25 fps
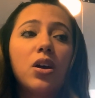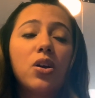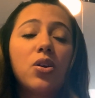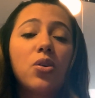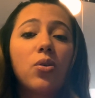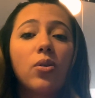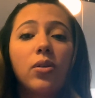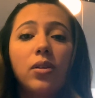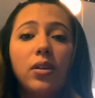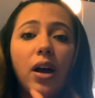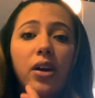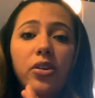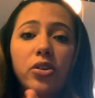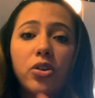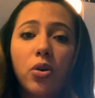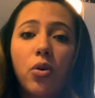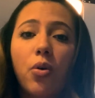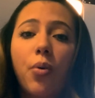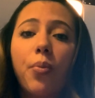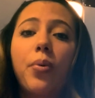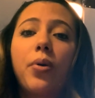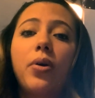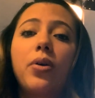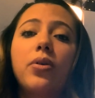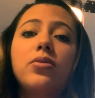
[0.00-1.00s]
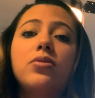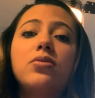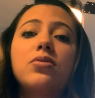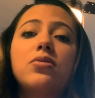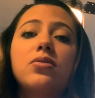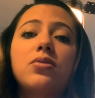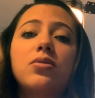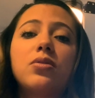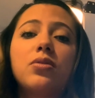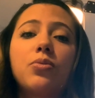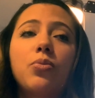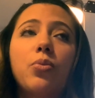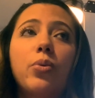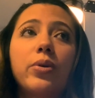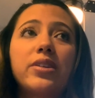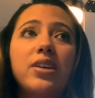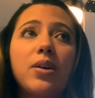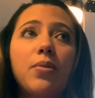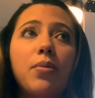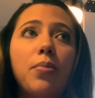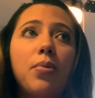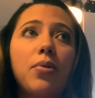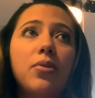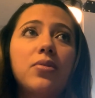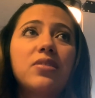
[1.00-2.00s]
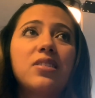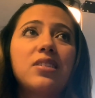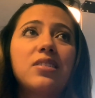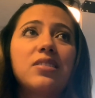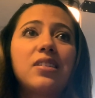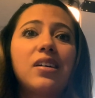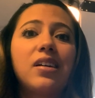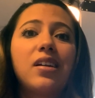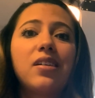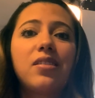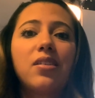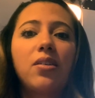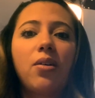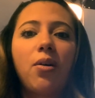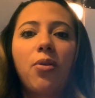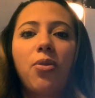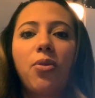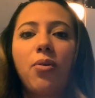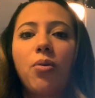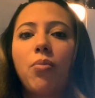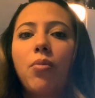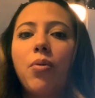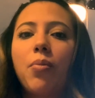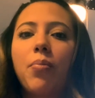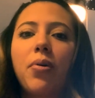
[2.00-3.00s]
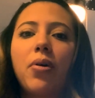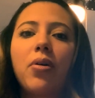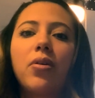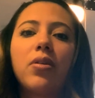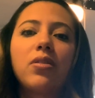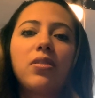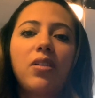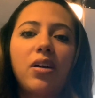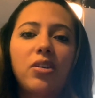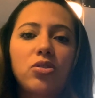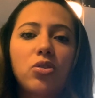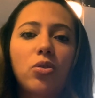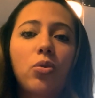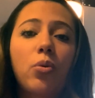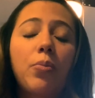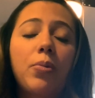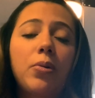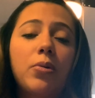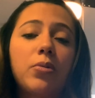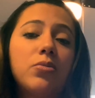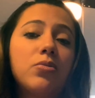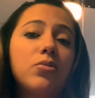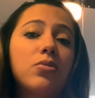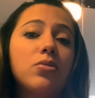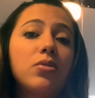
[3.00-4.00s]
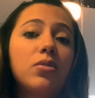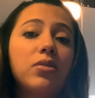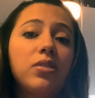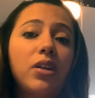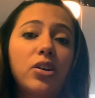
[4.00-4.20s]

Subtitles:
Your electrical burns, what type of burns is it? Is it a thermal burn, electrical burns?